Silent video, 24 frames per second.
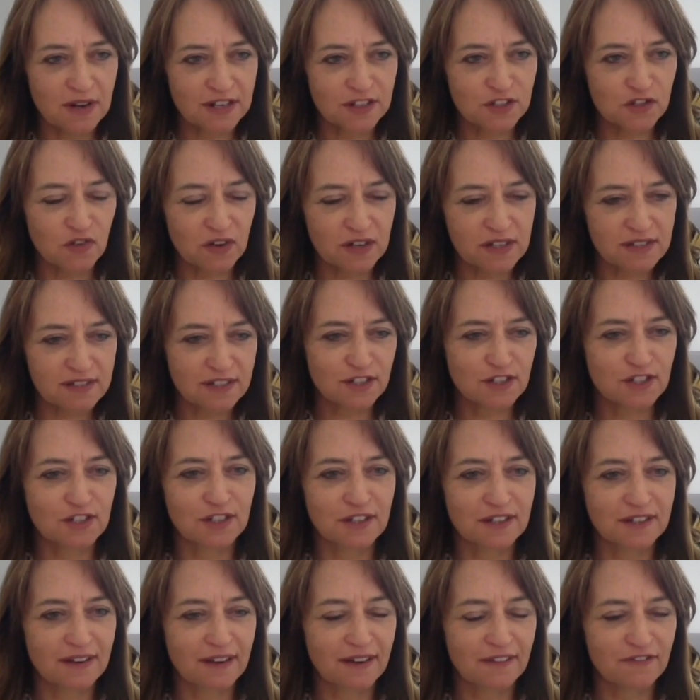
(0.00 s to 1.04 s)
a
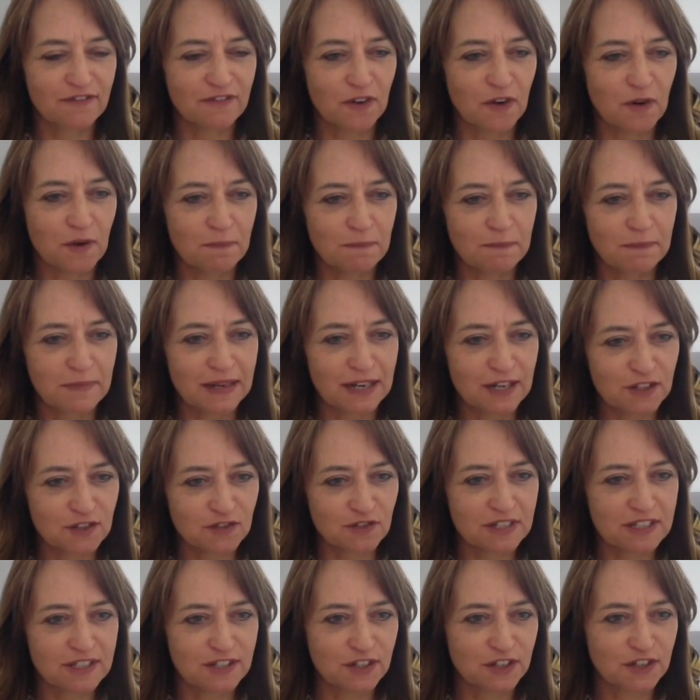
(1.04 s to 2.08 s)
transition from
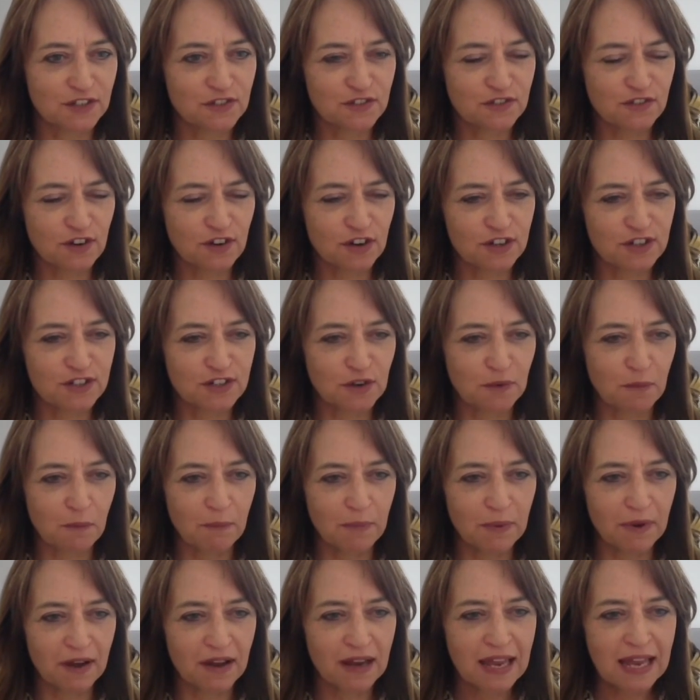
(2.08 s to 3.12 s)
military to construction,
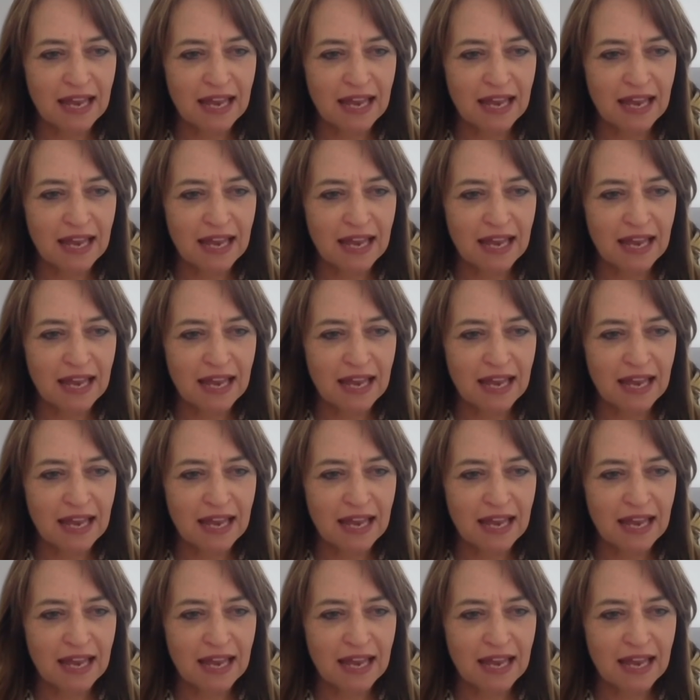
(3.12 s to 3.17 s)
but